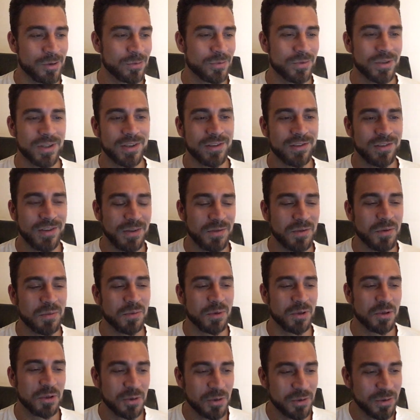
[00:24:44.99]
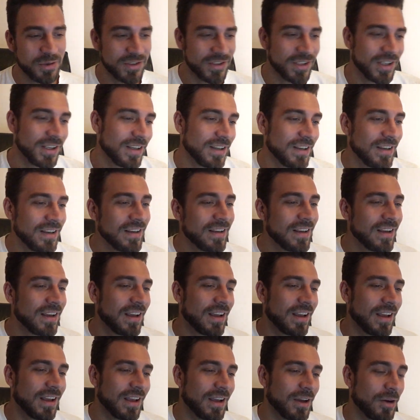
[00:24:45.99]
don't want to see them lose
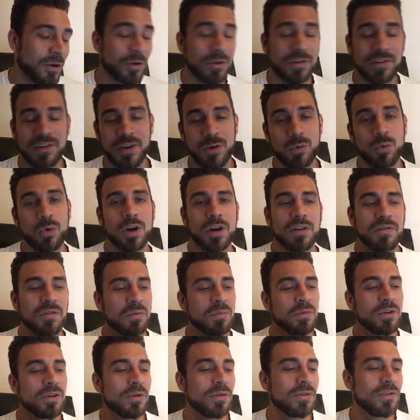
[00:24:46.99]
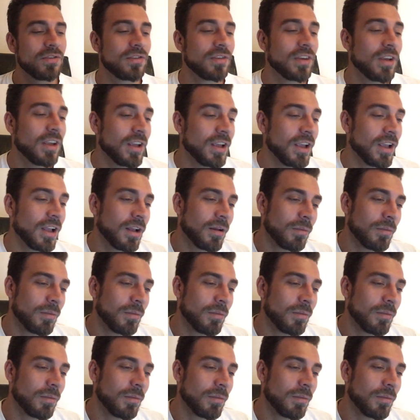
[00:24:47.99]
uh, or see one of them lose.